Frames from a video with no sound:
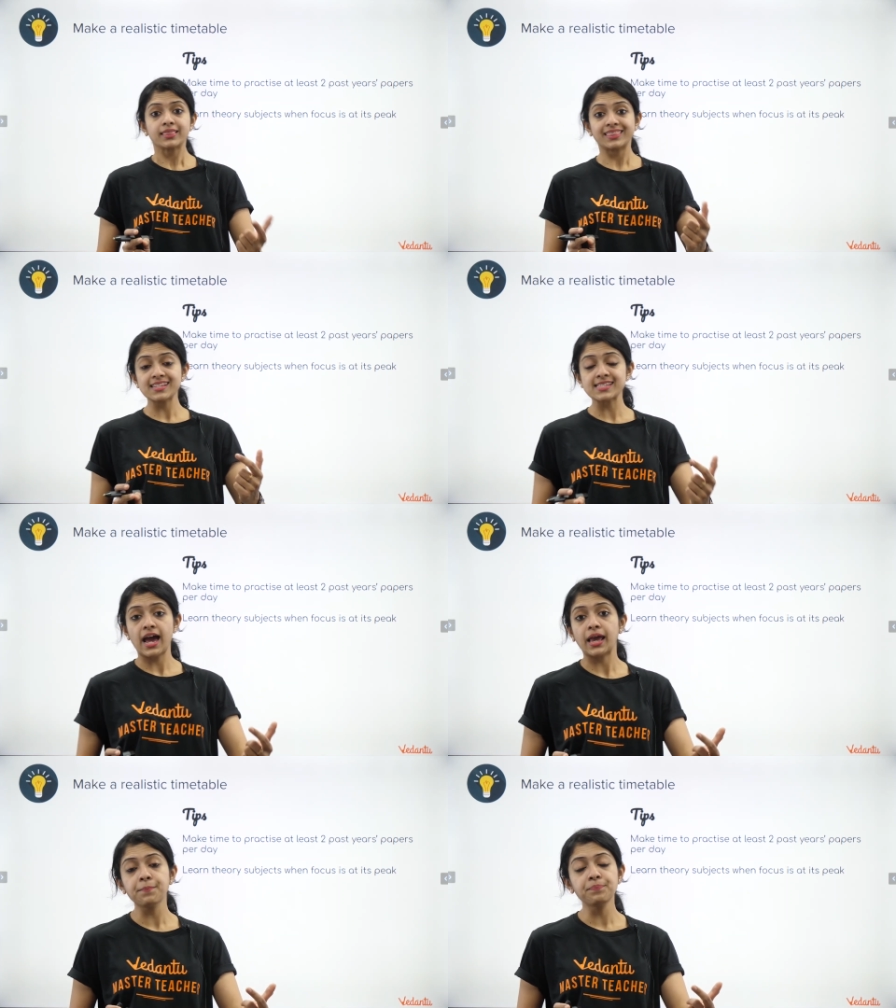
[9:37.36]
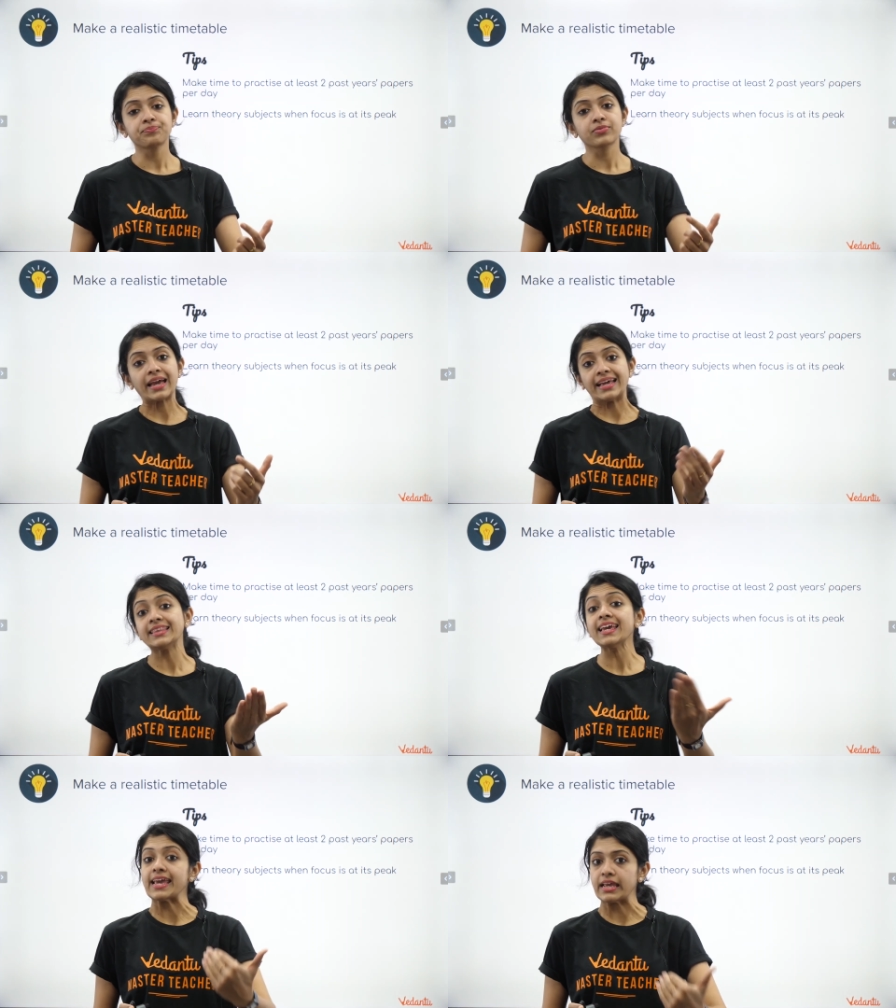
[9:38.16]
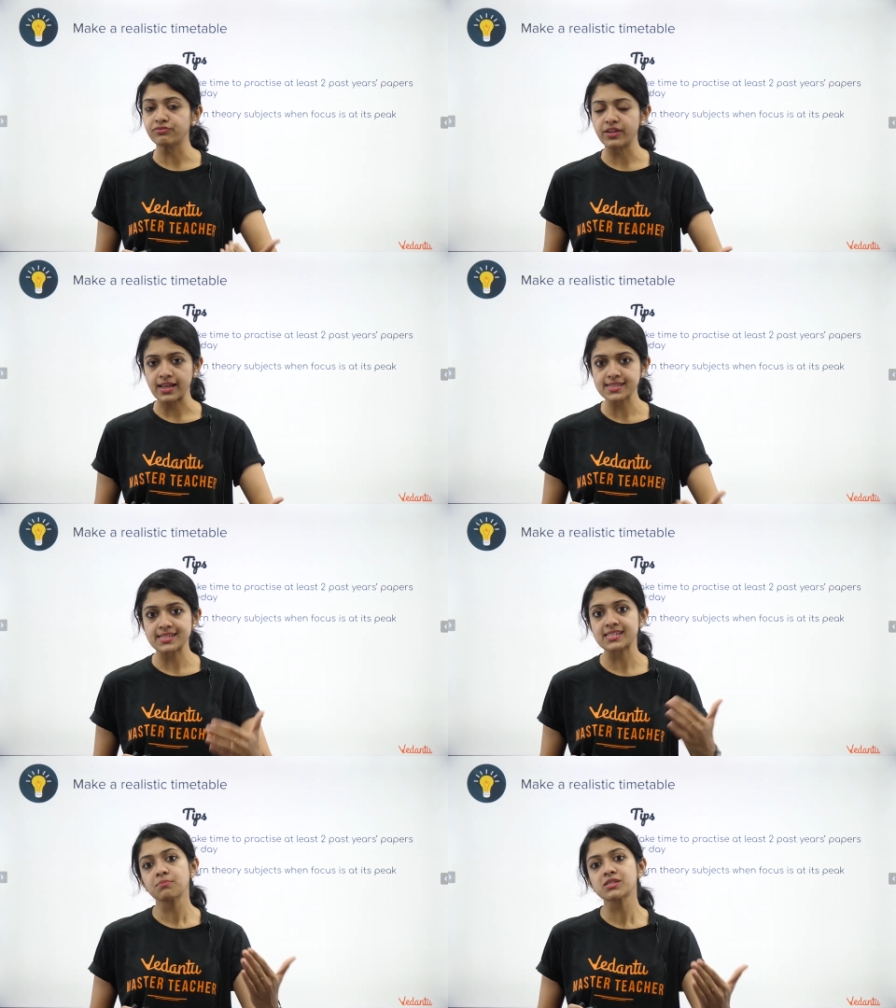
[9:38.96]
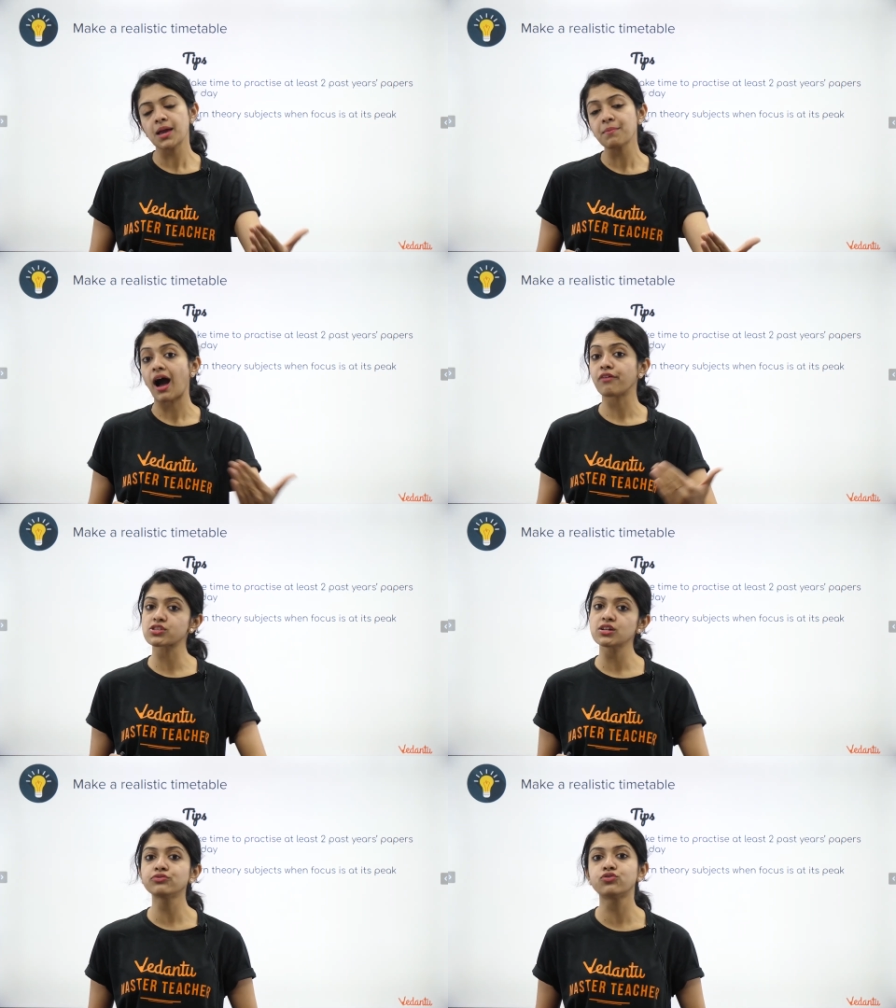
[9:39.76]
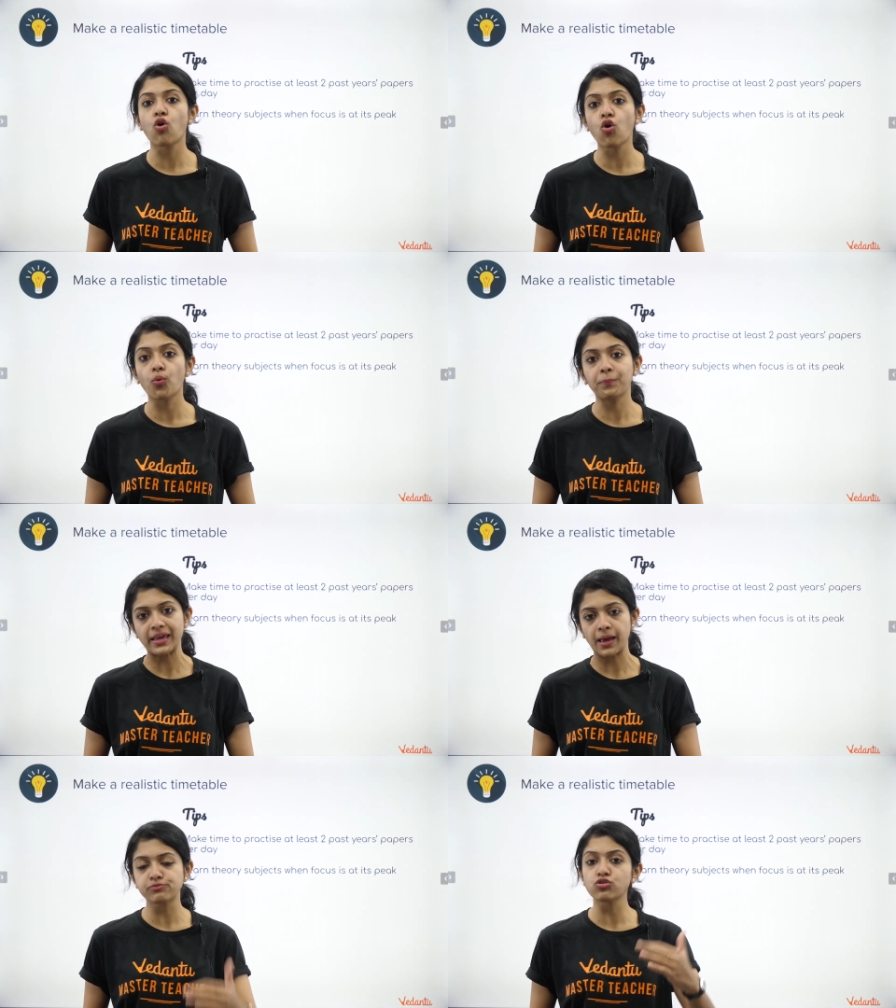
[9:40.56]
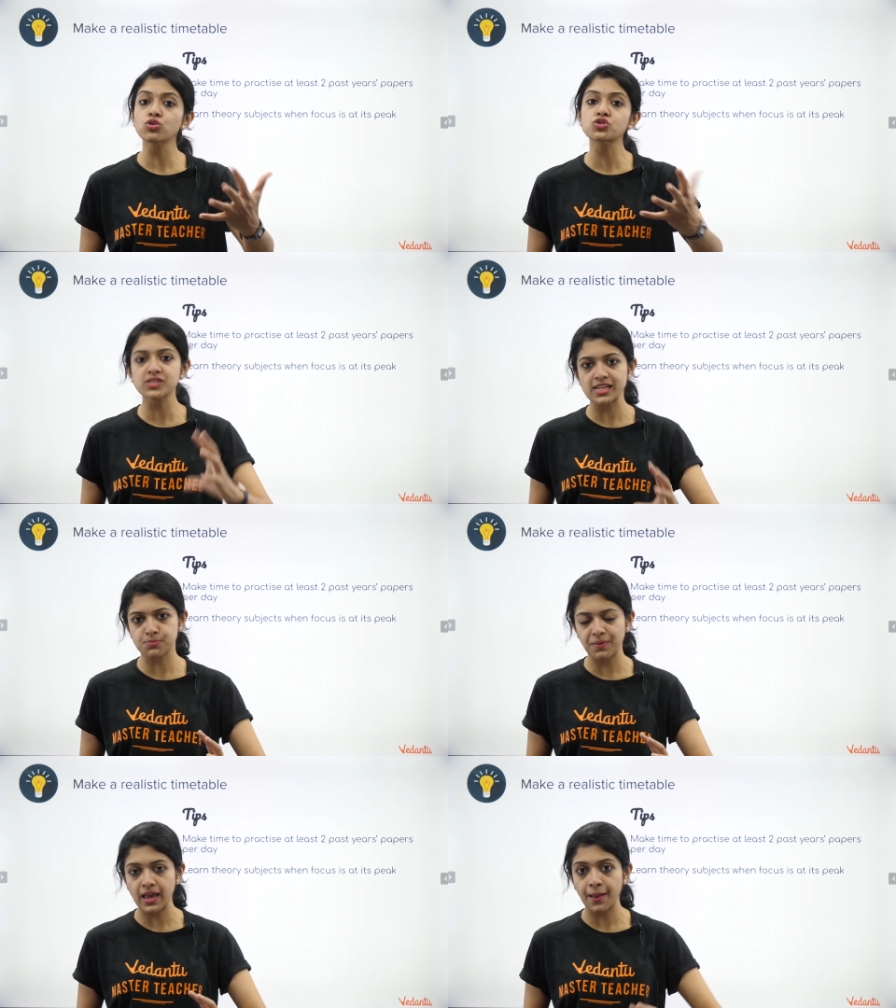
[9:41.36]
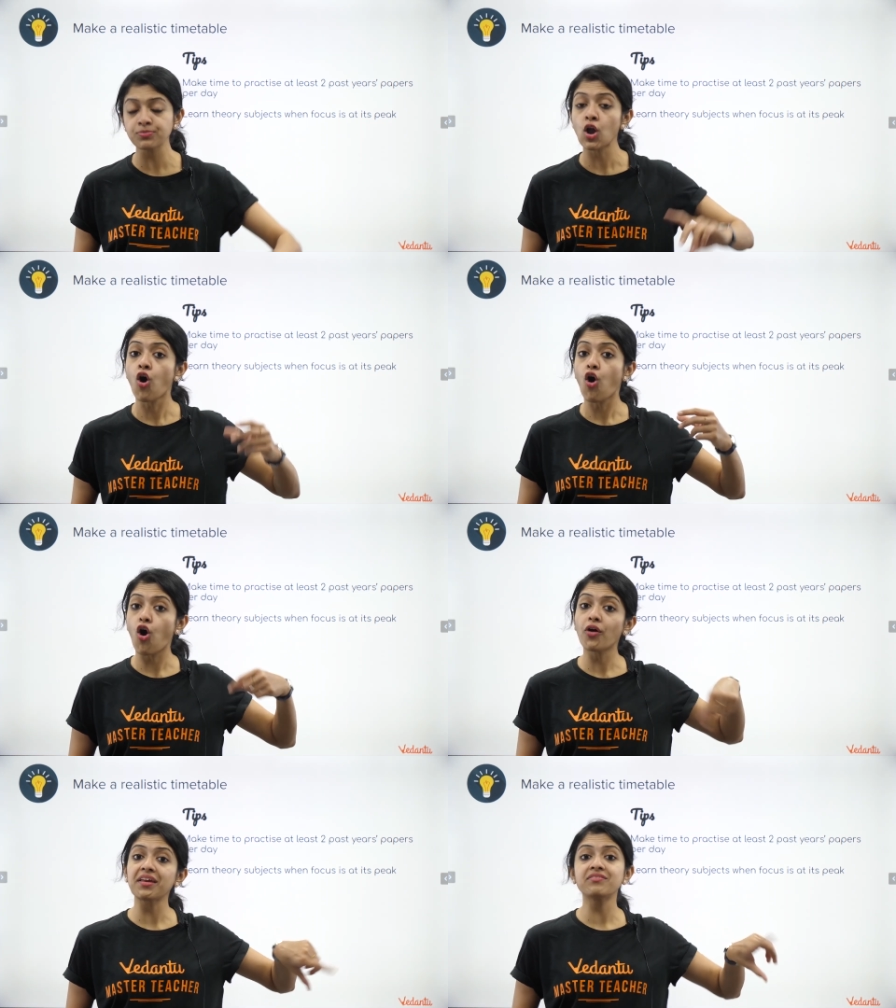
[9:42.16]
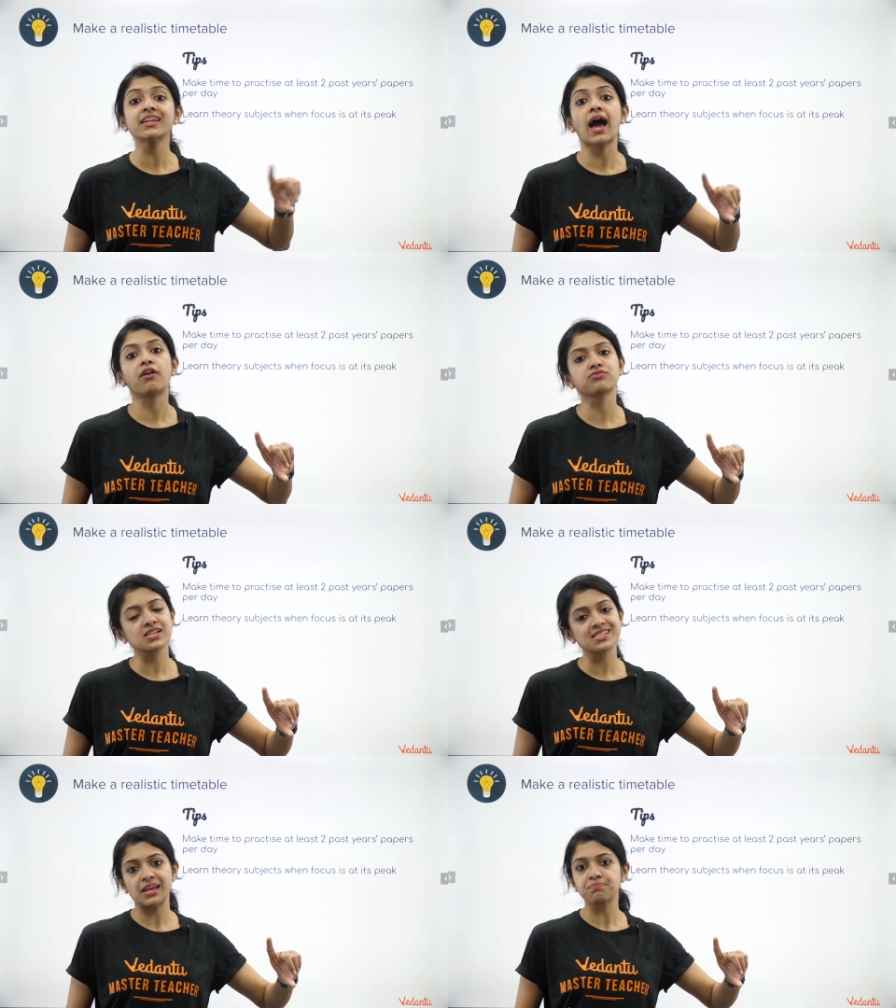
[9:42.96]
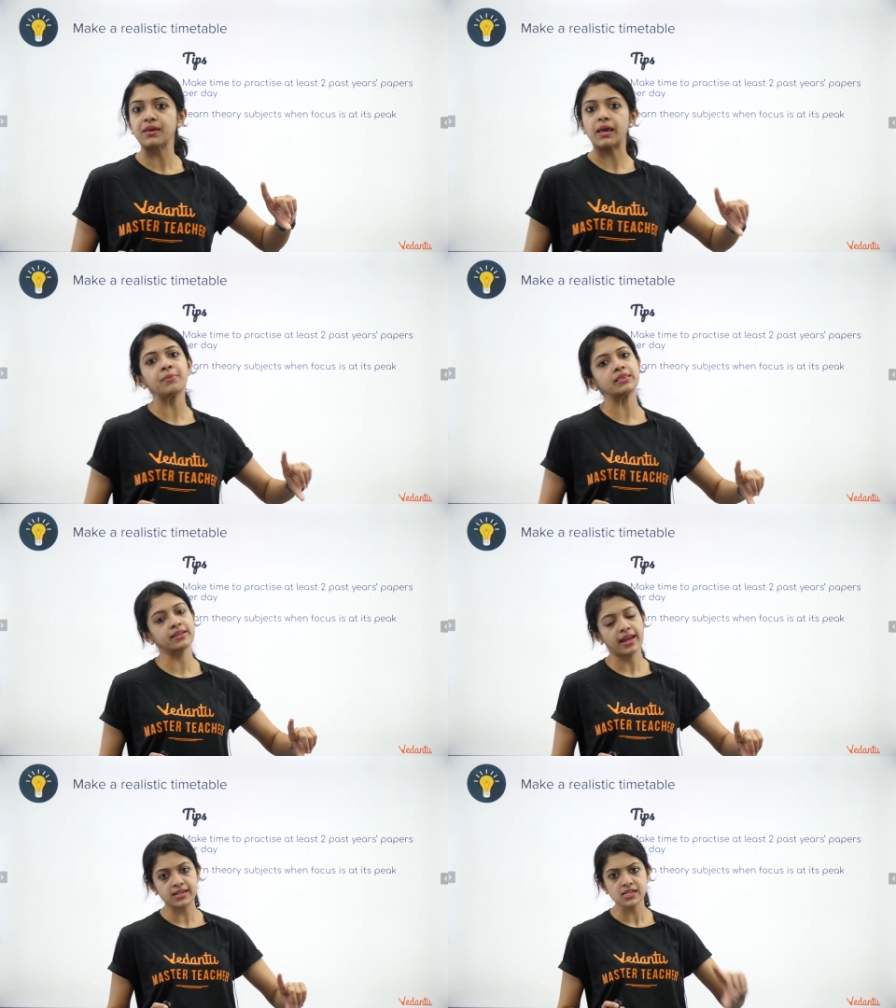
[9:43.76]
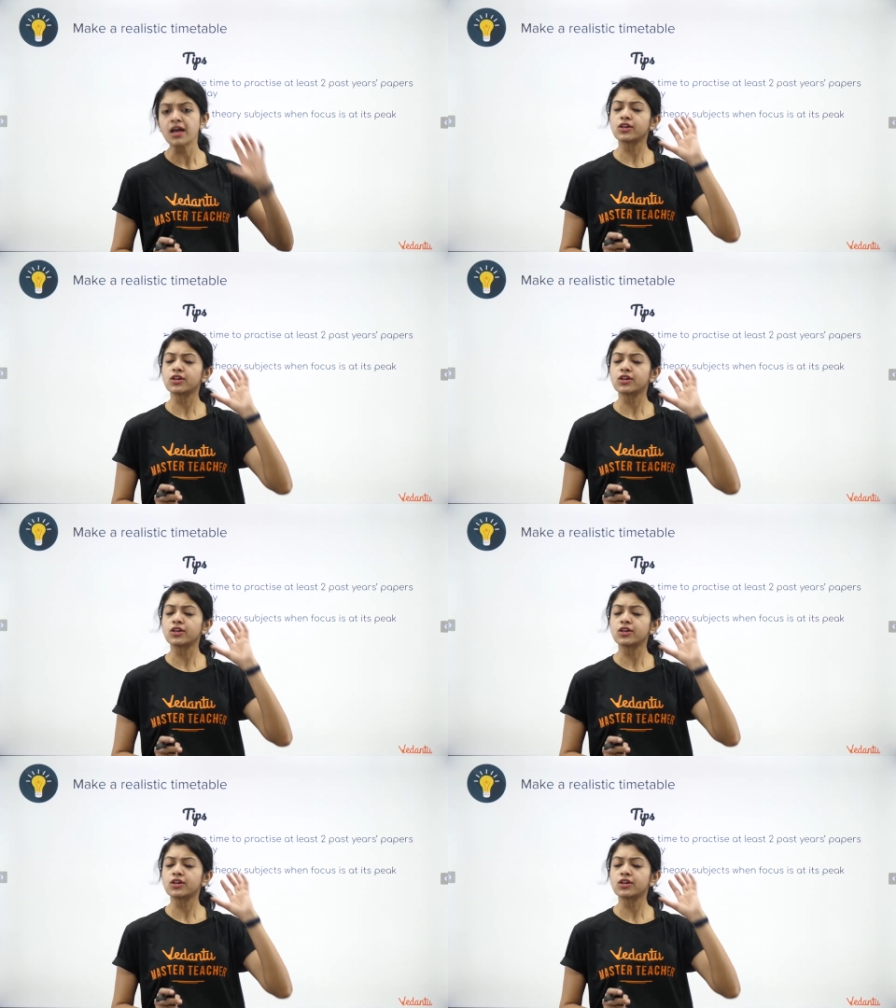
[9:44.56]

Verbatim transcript: the time in the evenings, sometime after 4 PM, 4 to 6 PM, or even after 10 PM in the night.